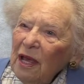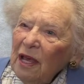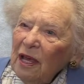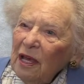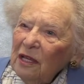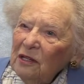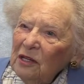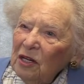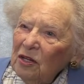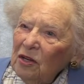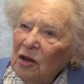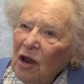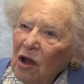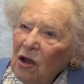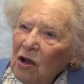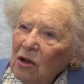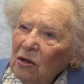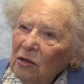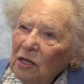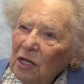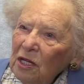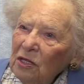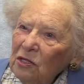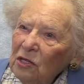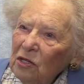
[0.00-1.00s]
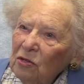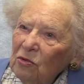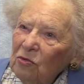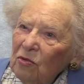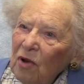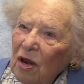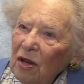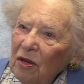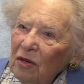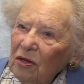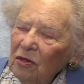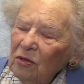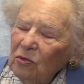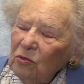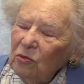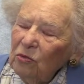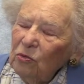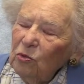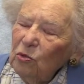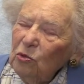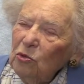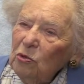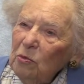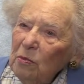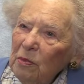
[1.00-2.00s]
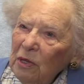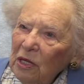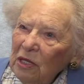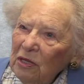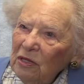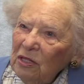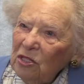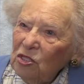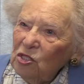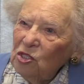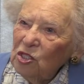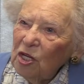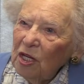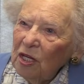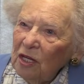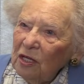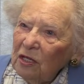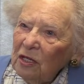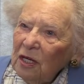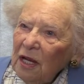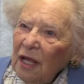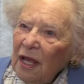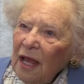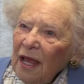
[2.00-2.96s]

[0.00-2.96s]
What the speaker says: and are now in a room in the jail.